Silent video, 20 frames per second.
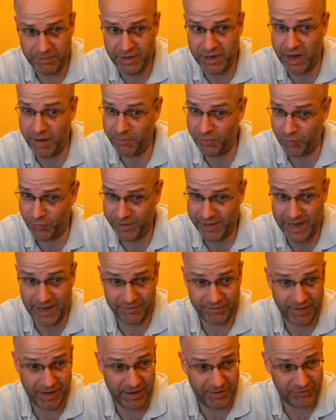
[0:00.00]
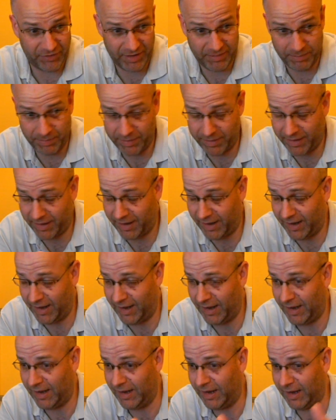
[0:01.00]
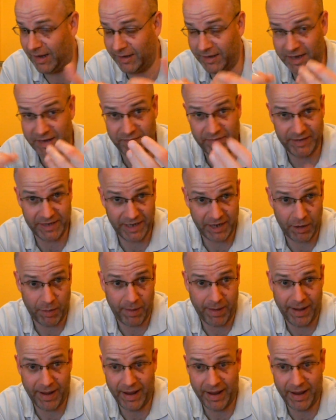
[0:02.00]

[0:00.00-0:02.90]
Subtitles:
you know, between the XRGB, the DVD